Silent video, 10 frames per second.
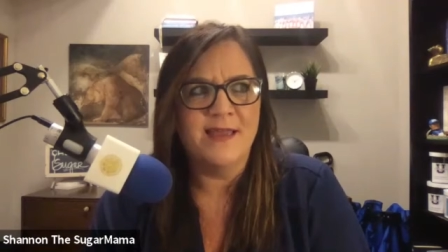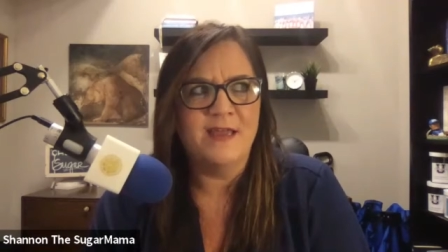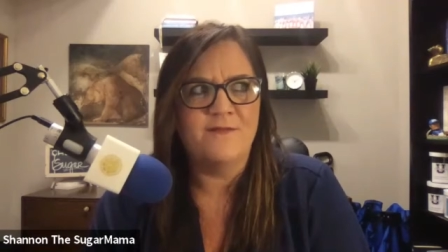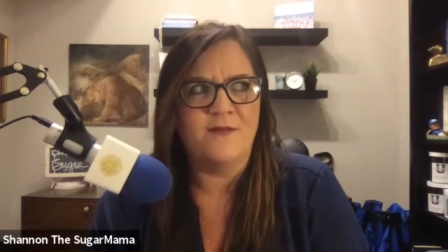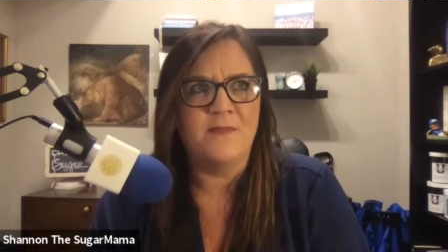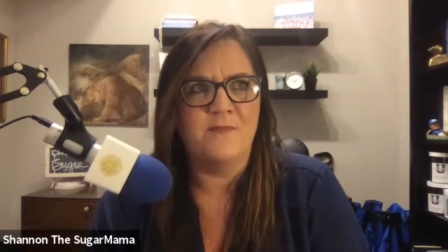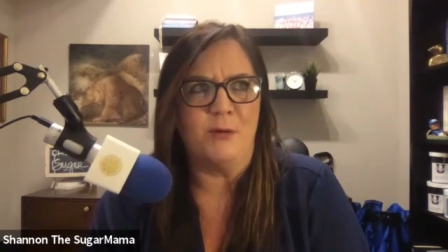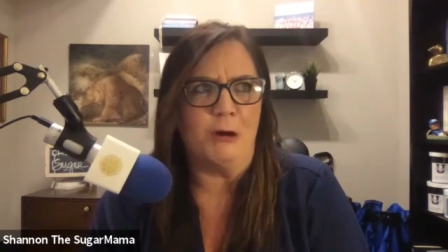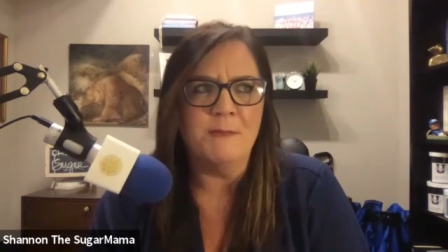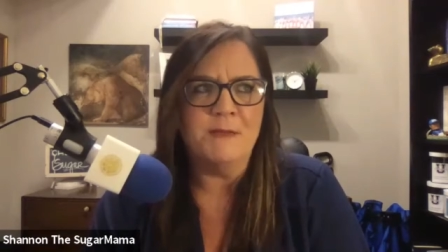If I
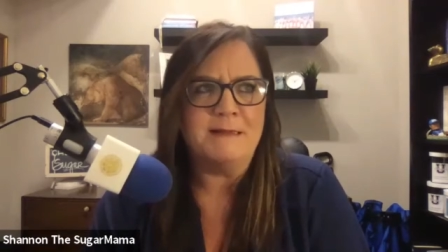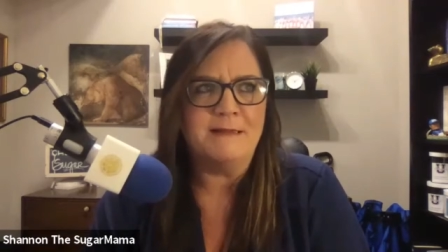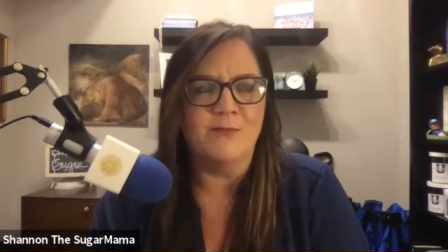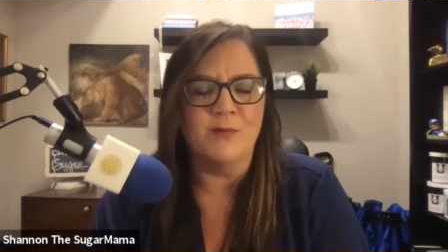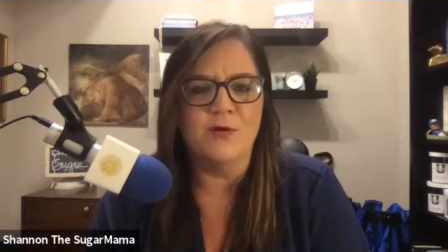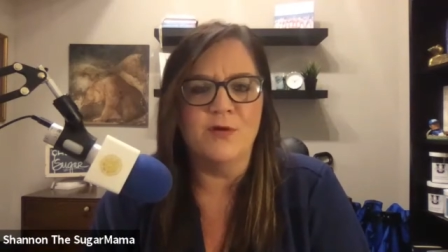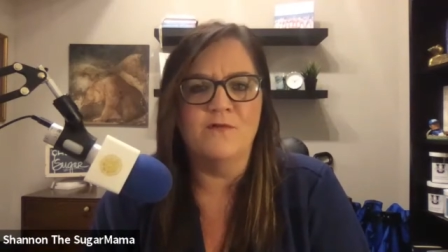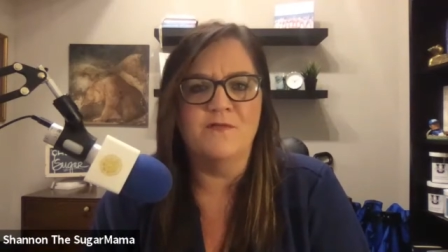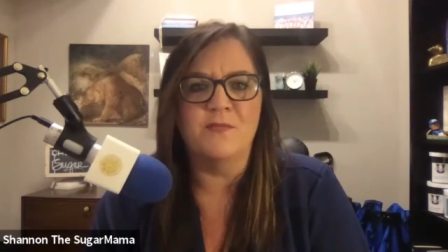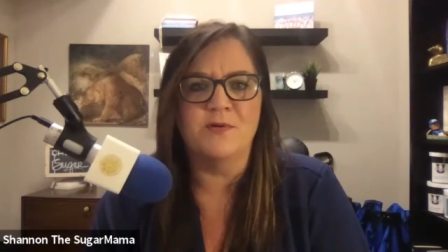permanently remove
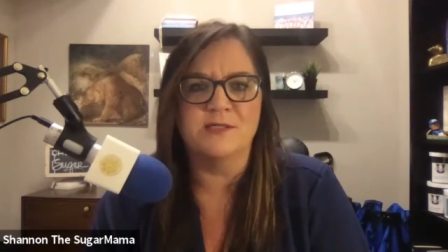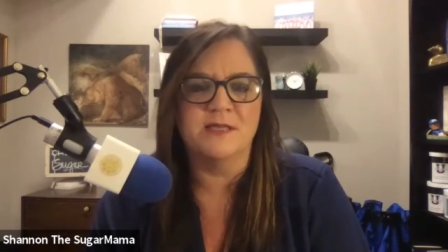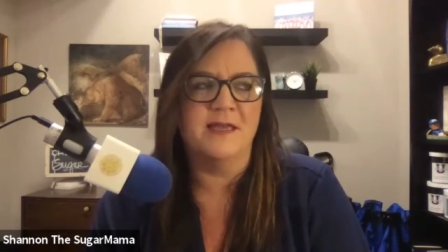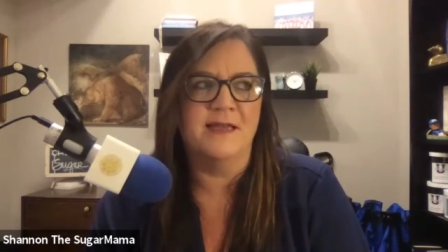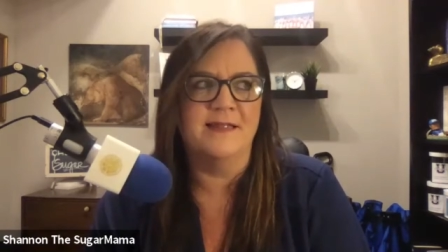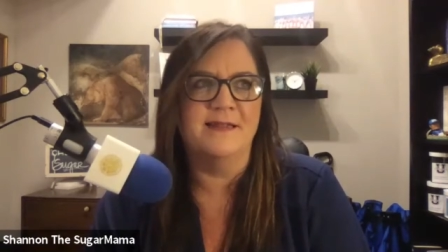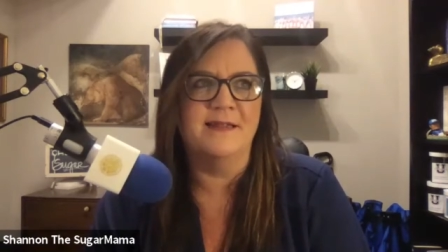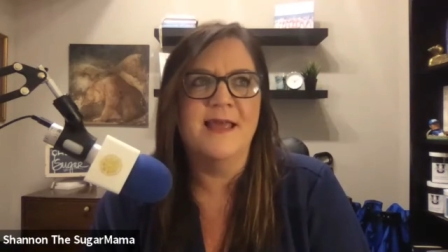the Brazilian